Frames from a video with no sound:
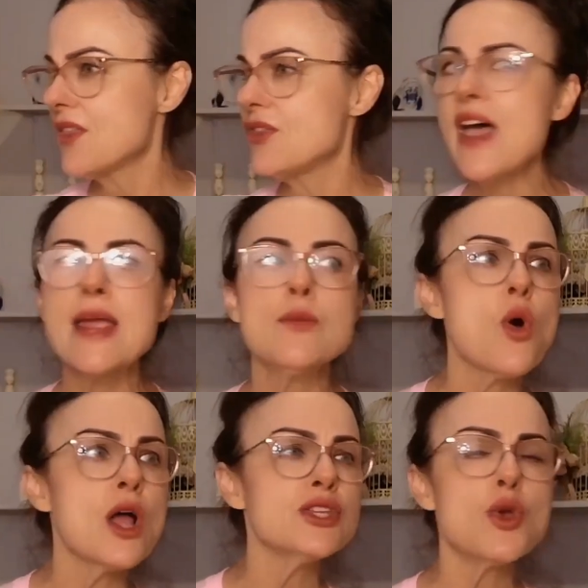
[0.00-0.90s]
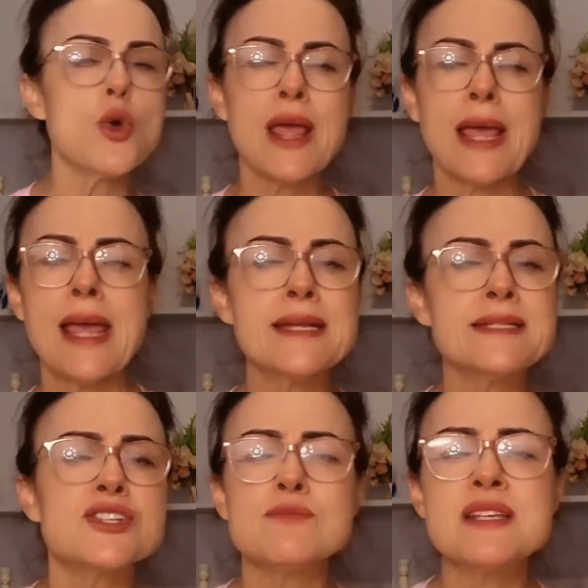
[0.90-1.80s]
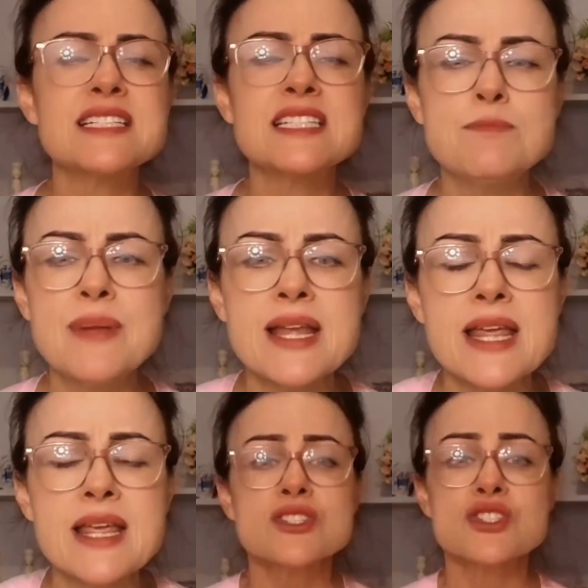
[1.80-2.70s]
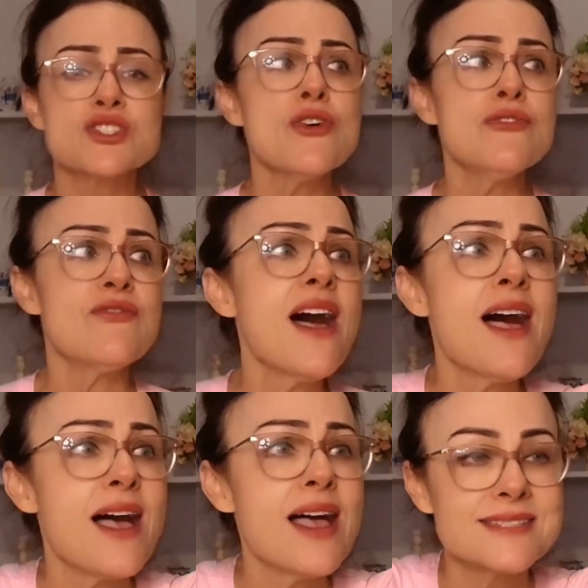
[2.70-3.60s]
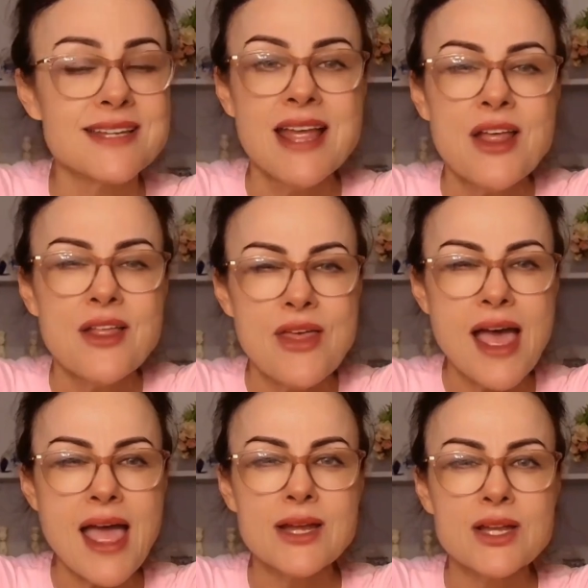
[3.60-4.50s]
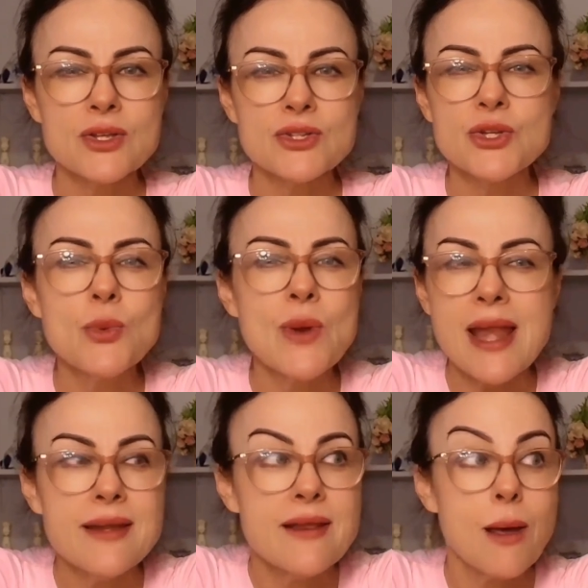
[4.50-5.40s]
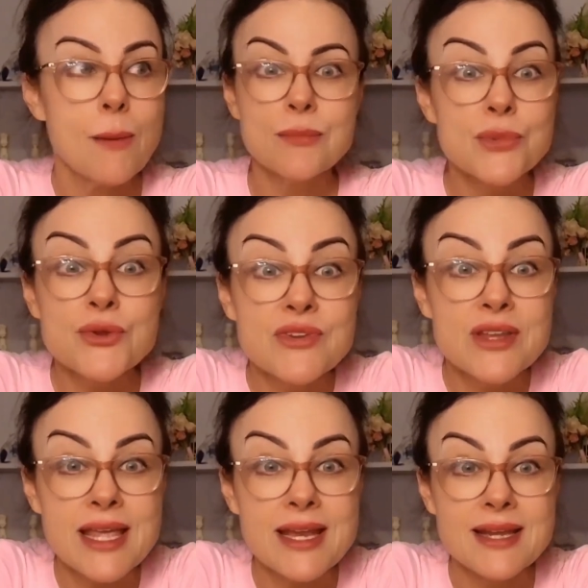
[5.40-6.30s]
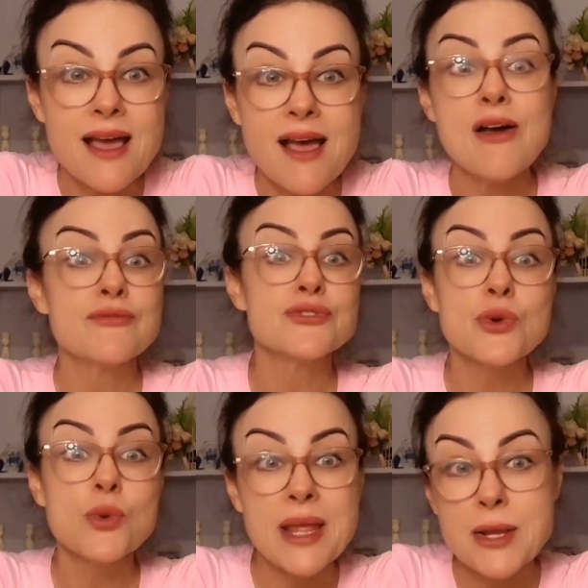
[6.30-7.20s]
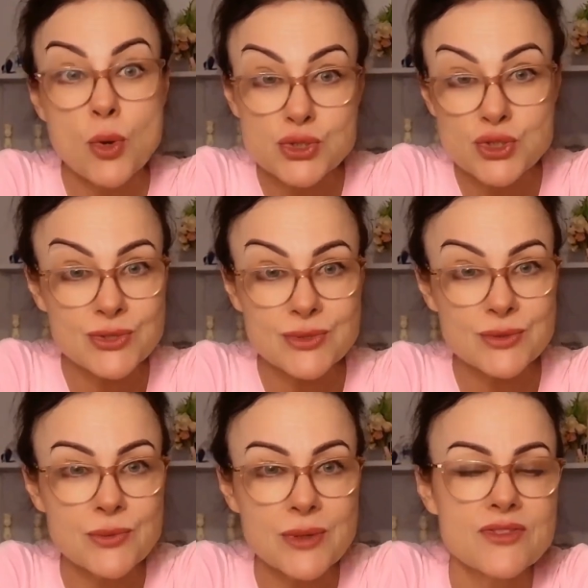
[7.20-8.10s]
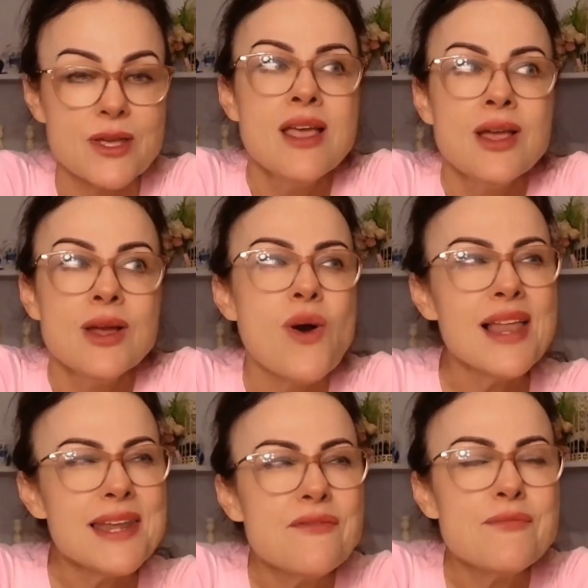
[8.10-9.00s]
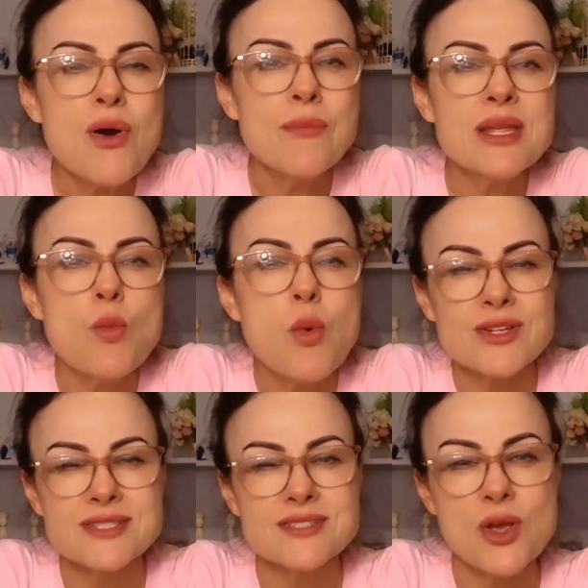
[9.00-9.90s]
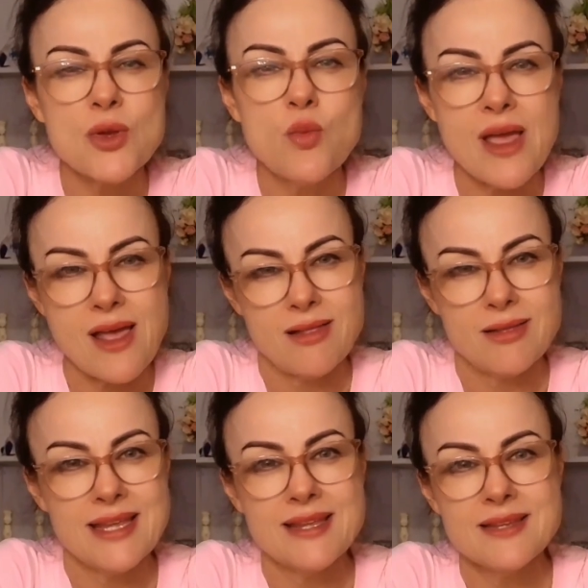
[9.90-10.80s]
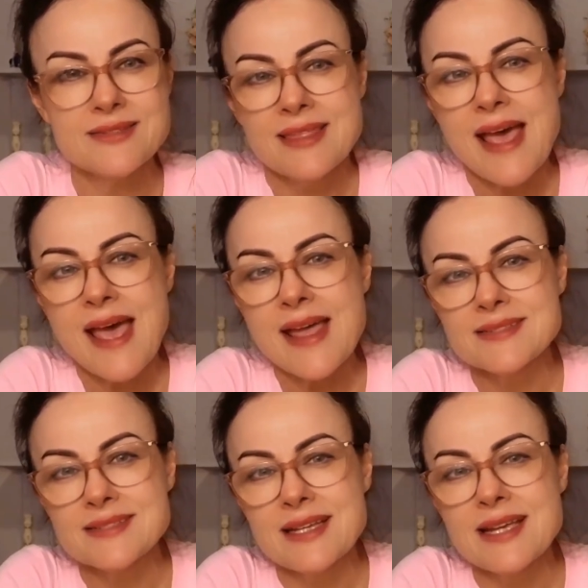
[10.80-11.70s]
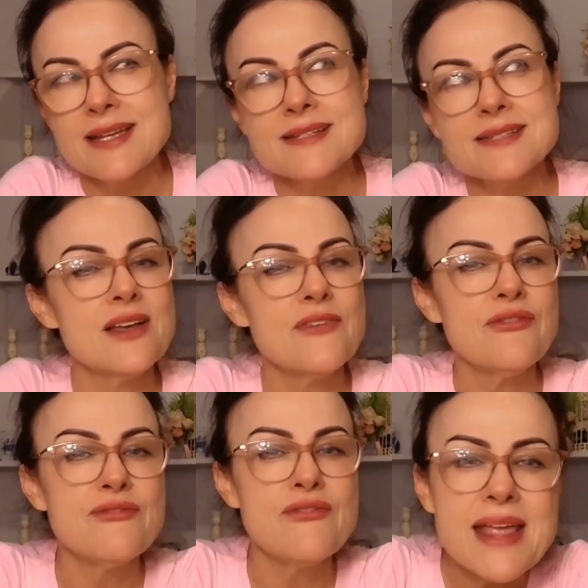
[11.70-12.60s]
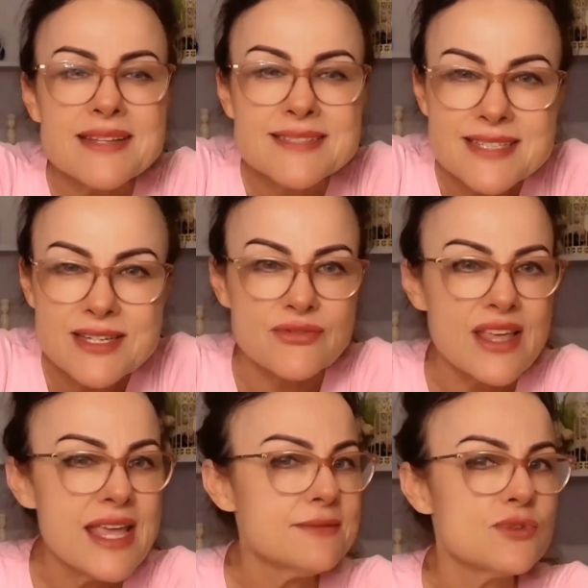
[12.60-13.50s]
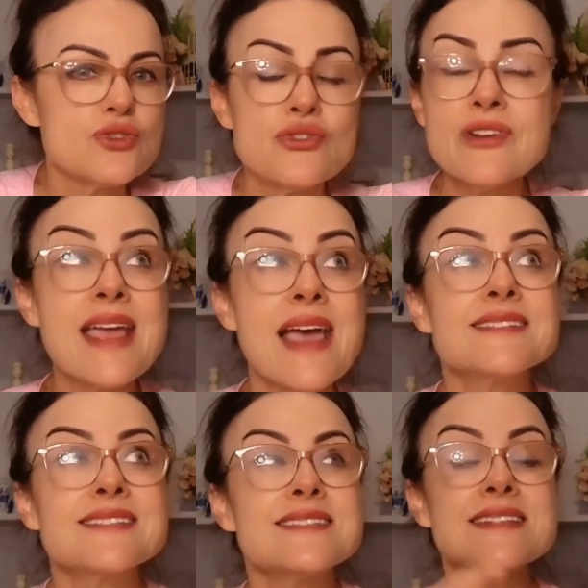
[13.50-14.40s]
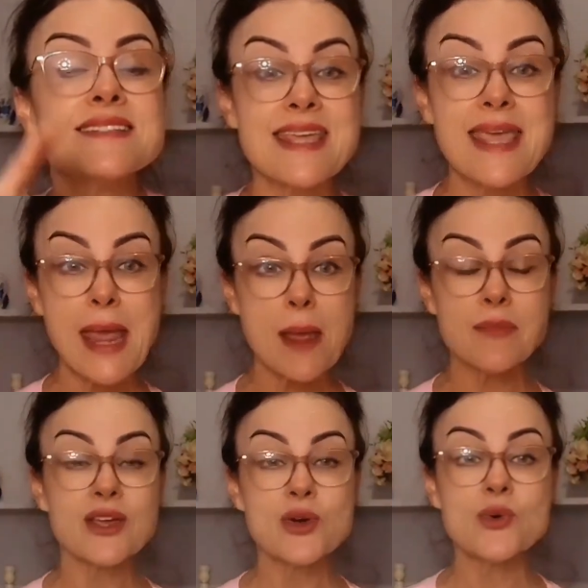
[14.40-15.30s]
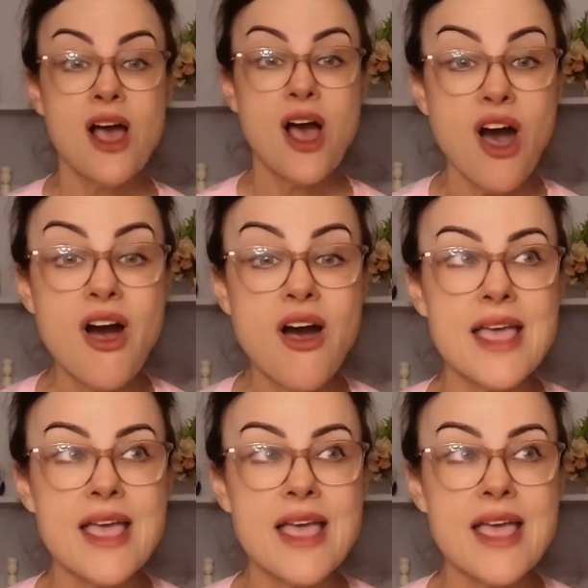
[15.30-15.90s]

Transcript: They want your head to be spinning so fast that you end up moving in after a week or two with them. Why love bombing works so well is that it is effective. It creates this chemical high.